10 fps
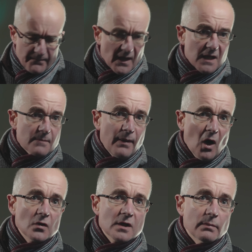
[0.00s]
That's
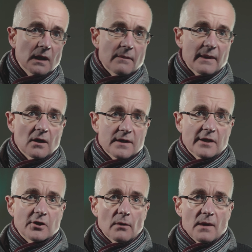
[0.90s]
possibly because
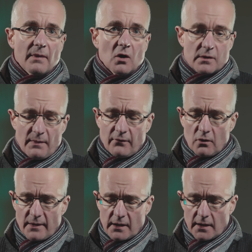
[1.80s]
I dropped the box
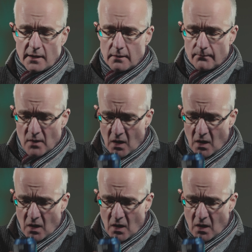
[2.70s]
before bringing it in.